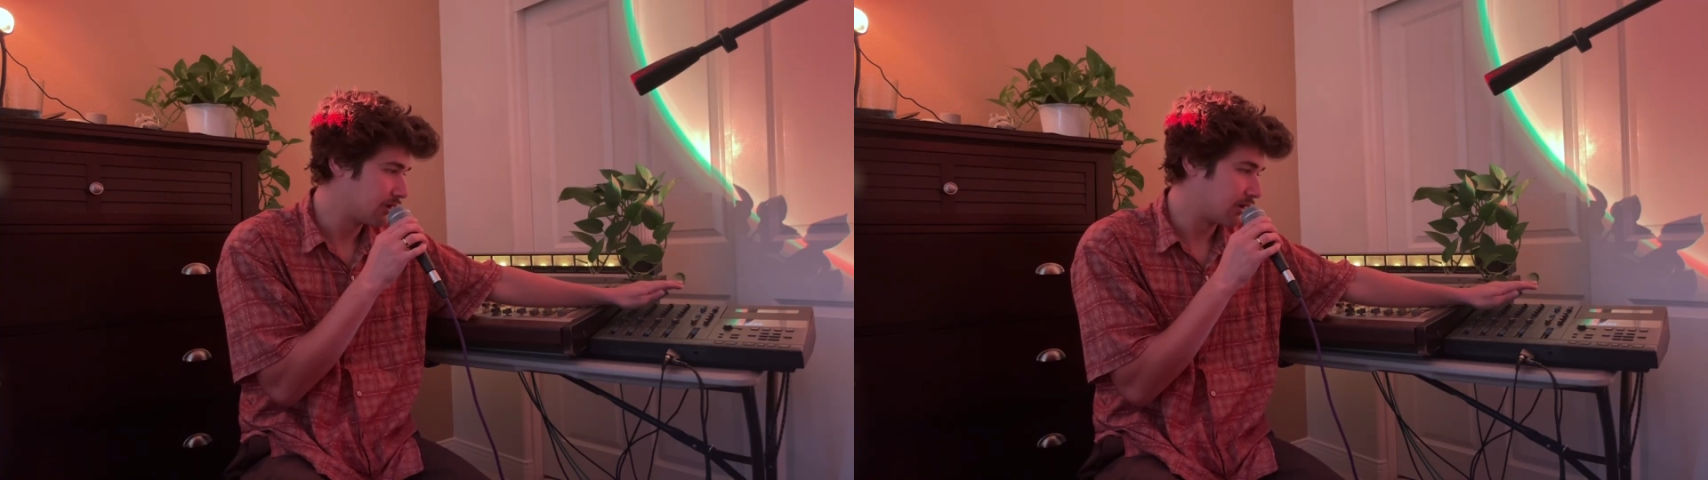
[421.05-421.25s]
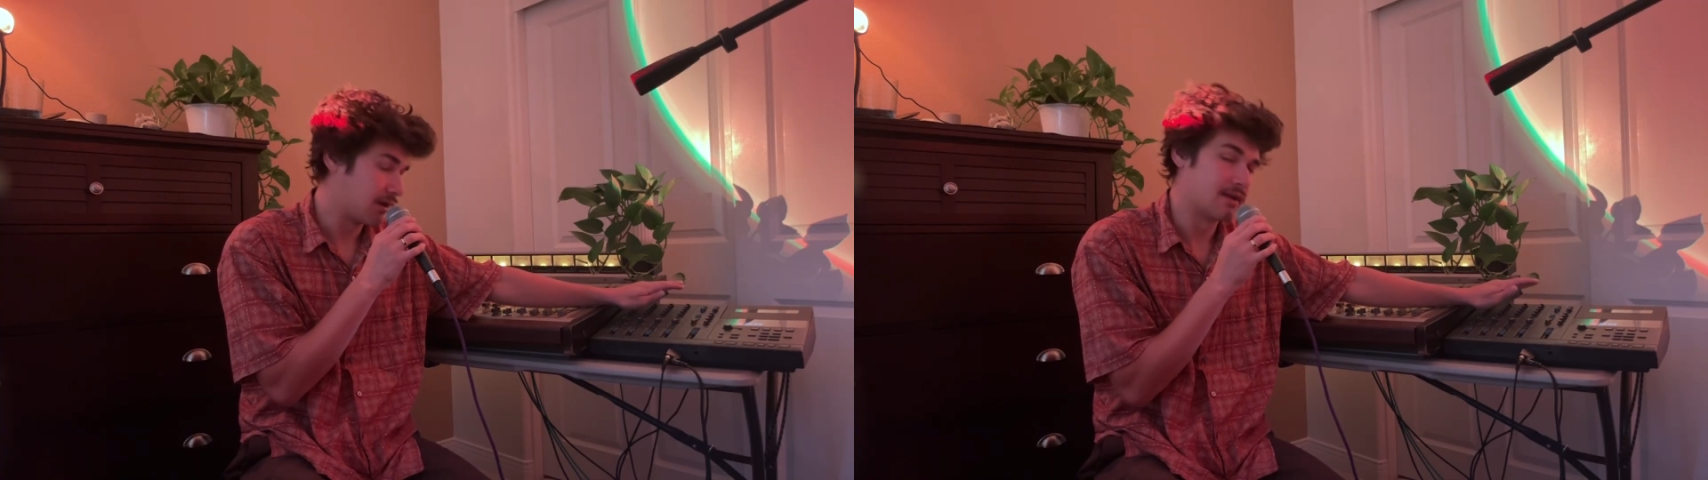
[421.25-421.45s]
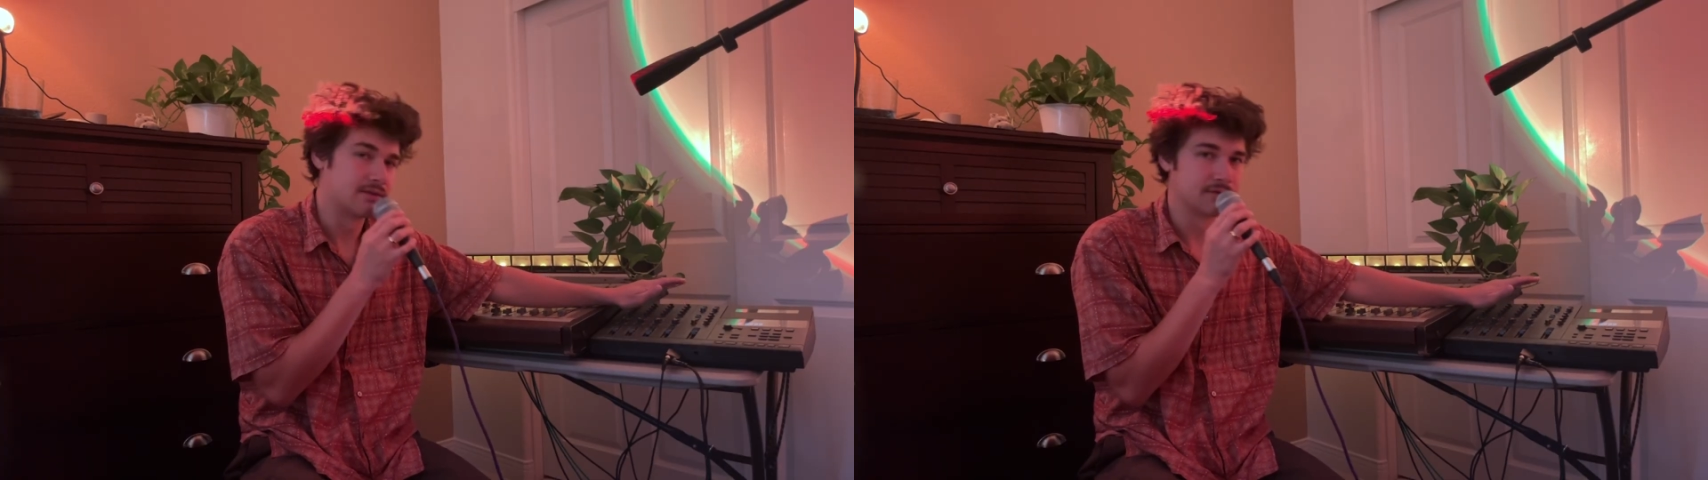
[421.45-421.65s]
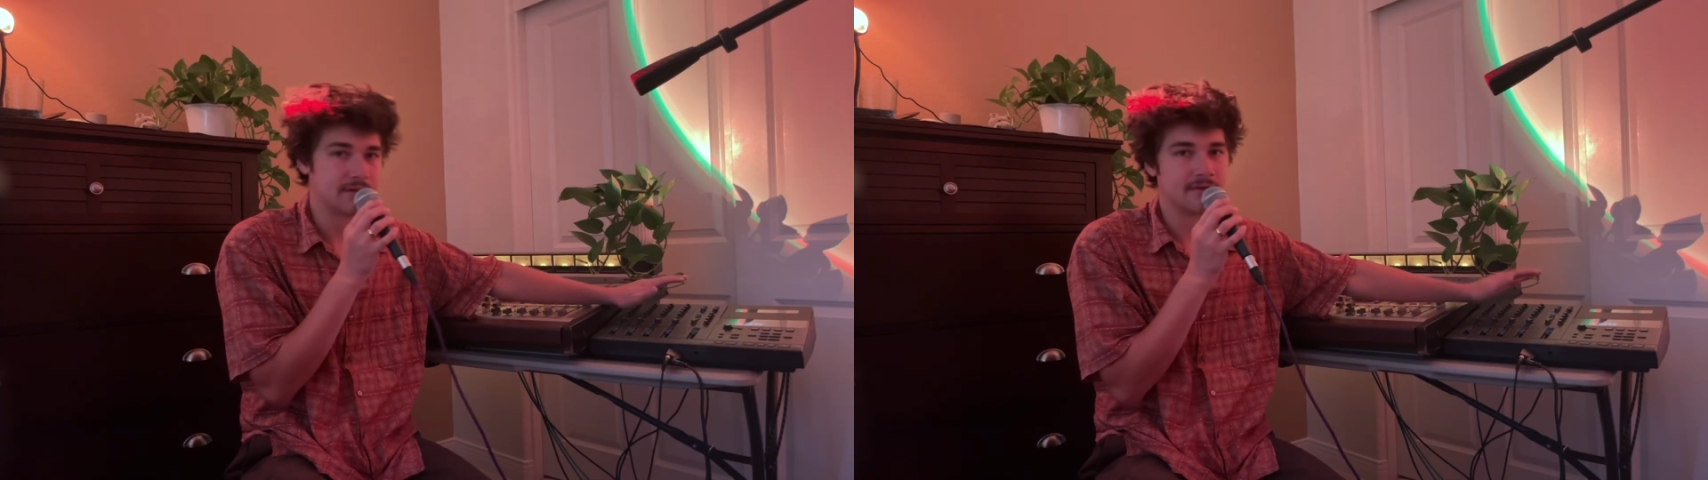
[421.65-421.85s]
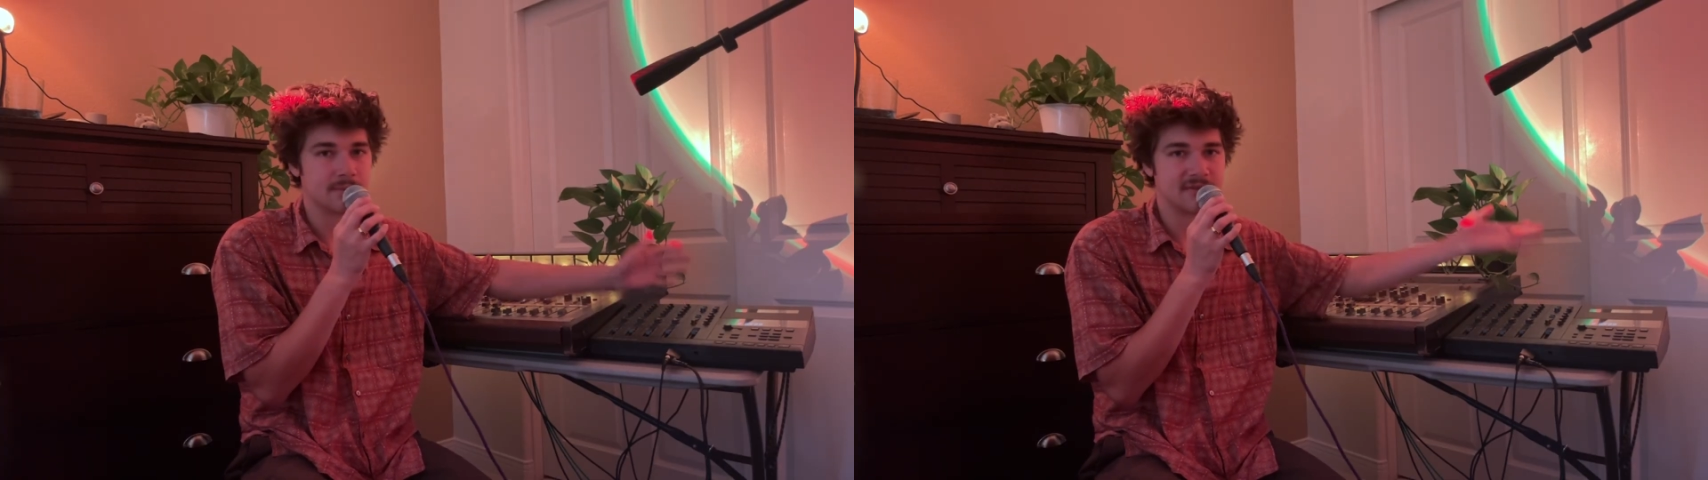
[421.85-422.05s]
and the
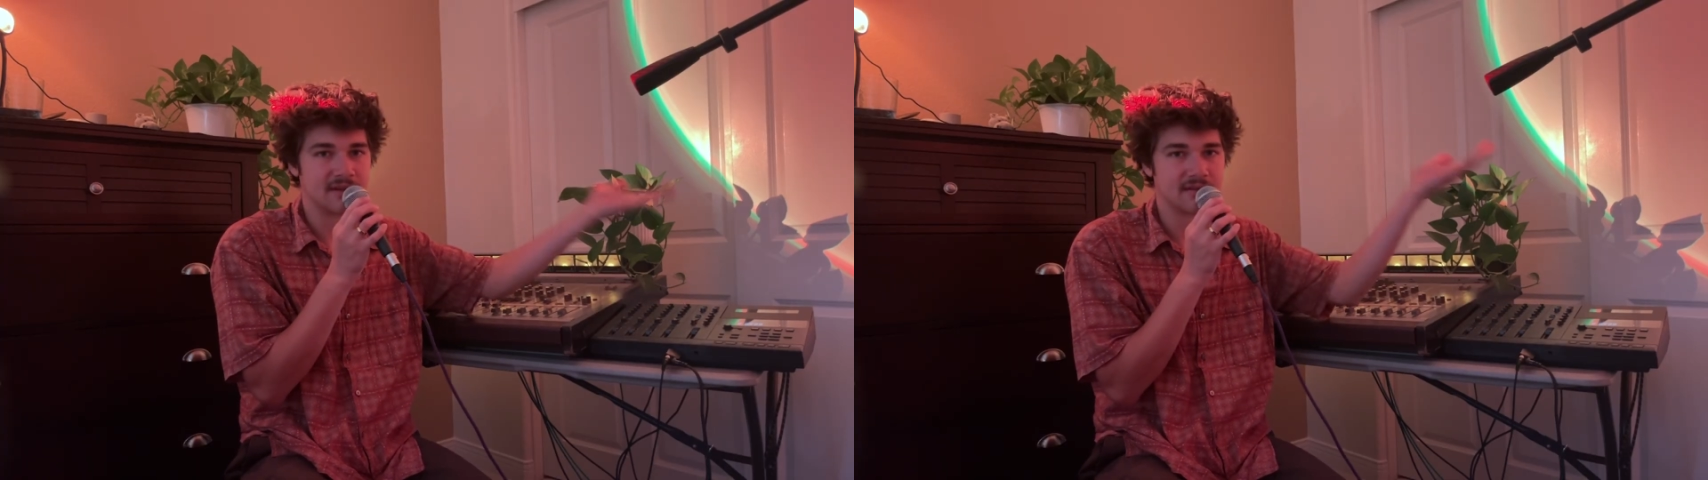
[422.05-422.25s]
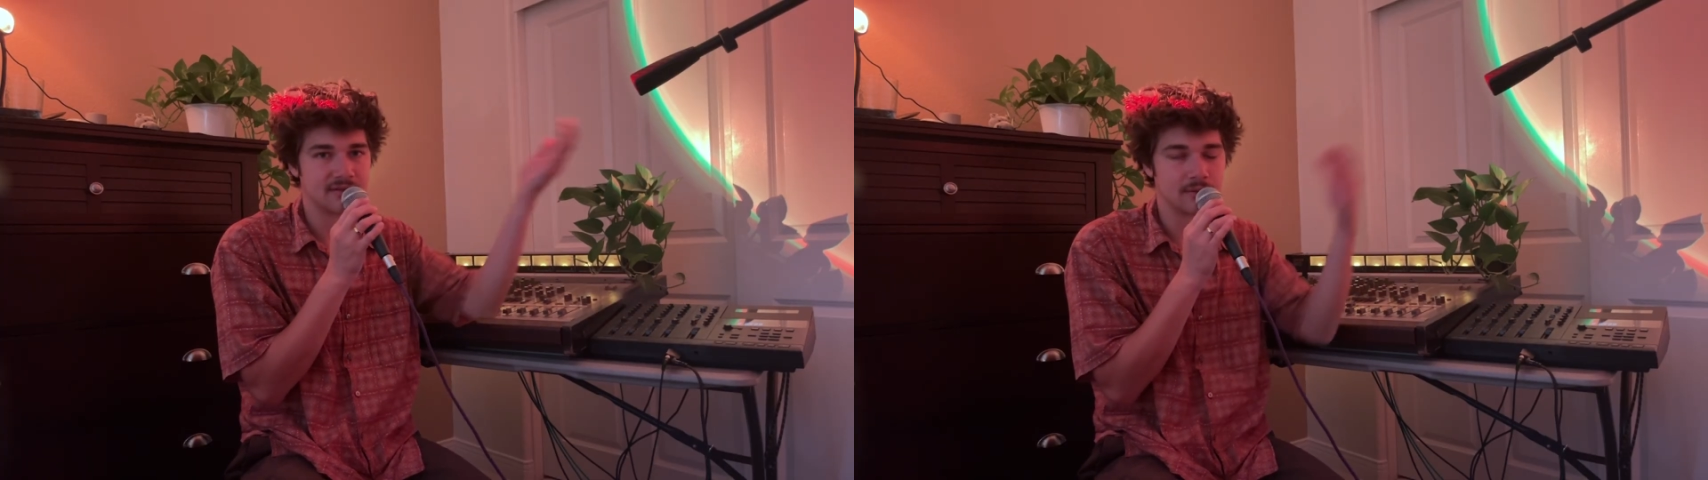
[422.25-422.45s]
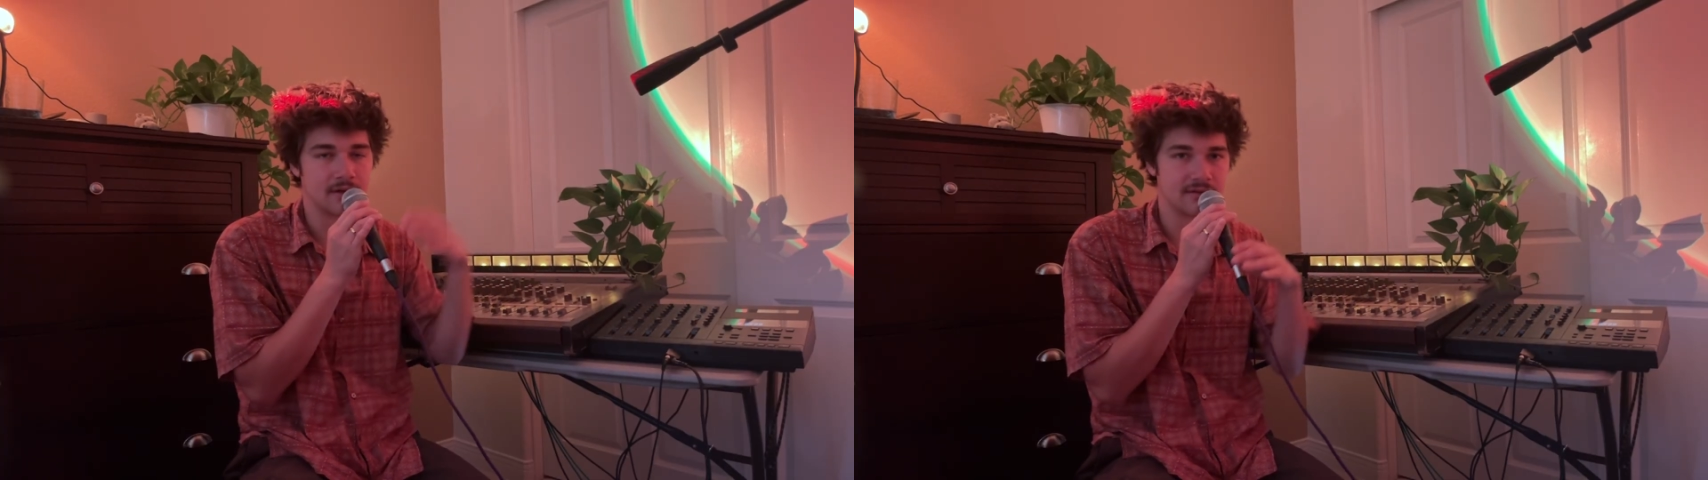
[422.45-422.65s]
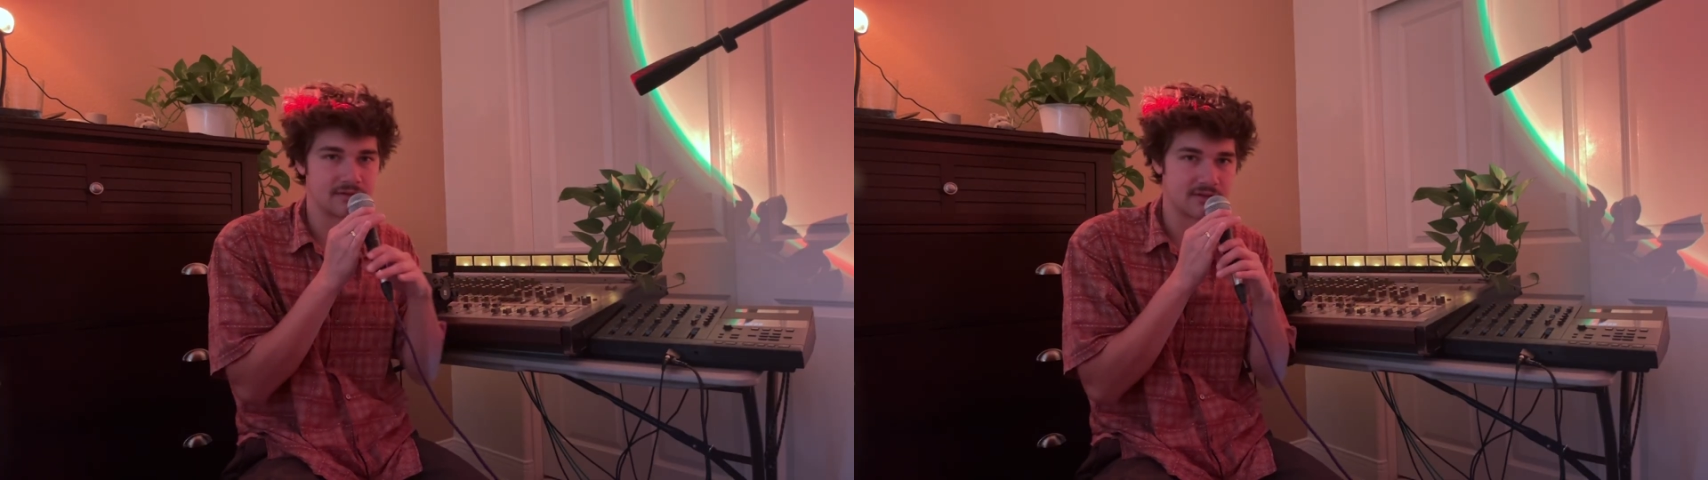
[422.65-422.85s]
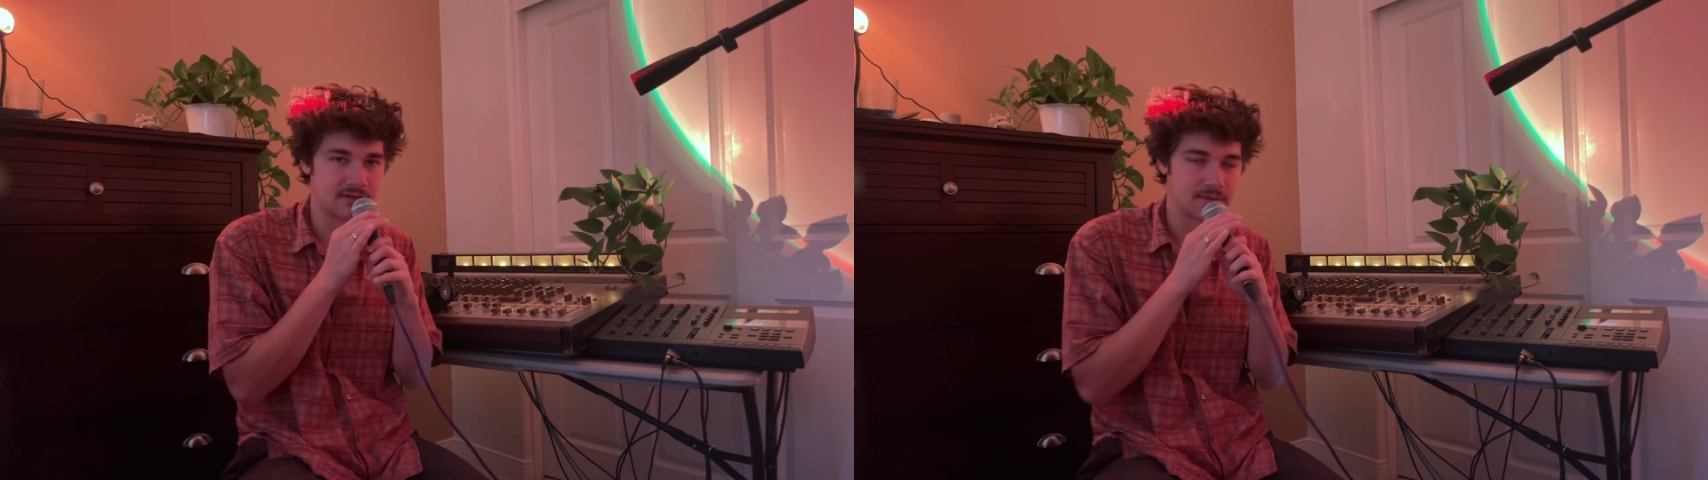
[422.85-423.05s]
reverb send as well,
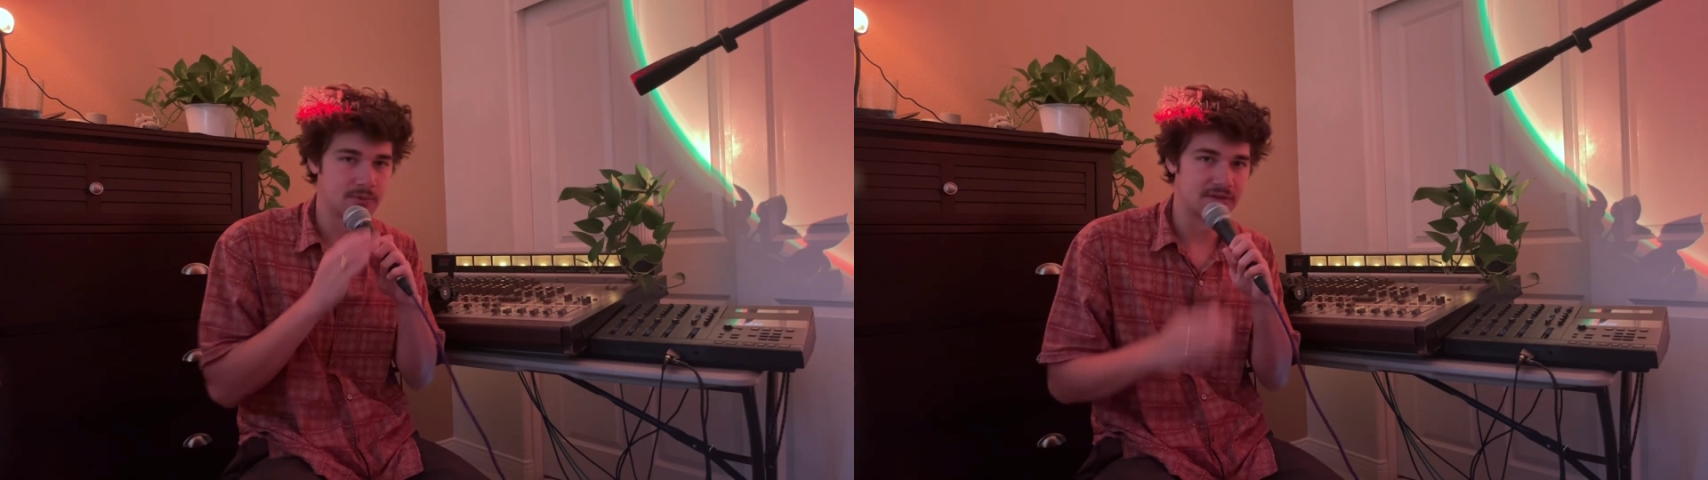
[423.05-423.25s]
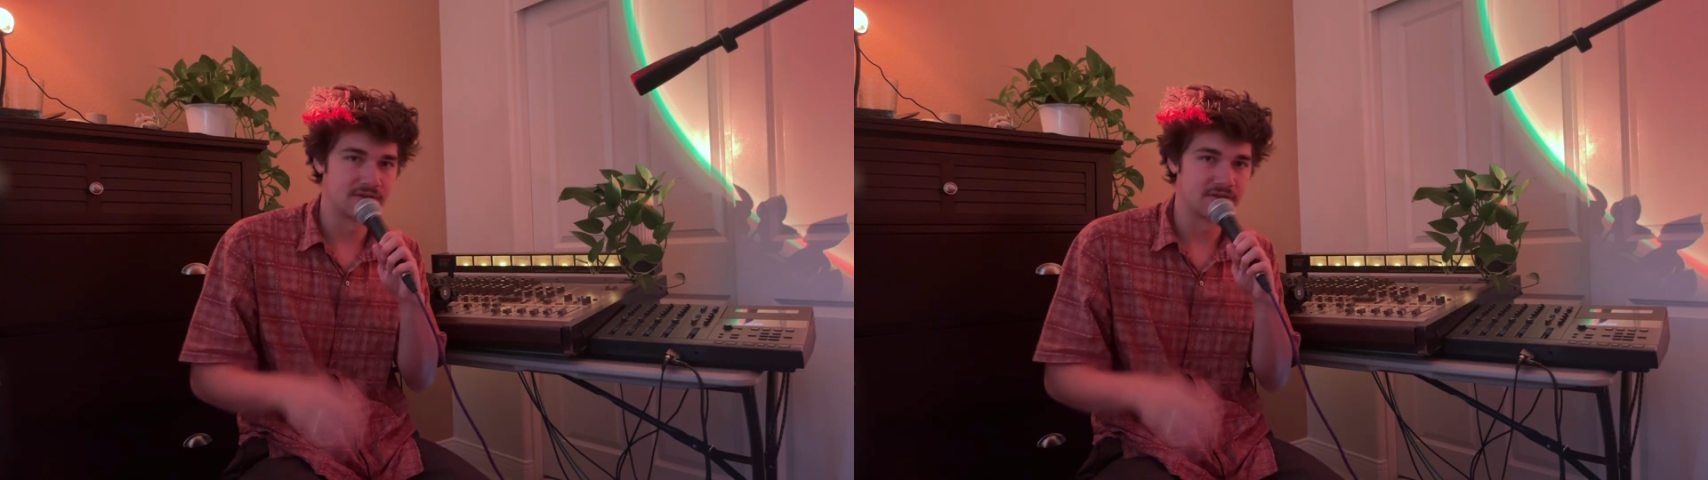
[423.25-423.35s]
see what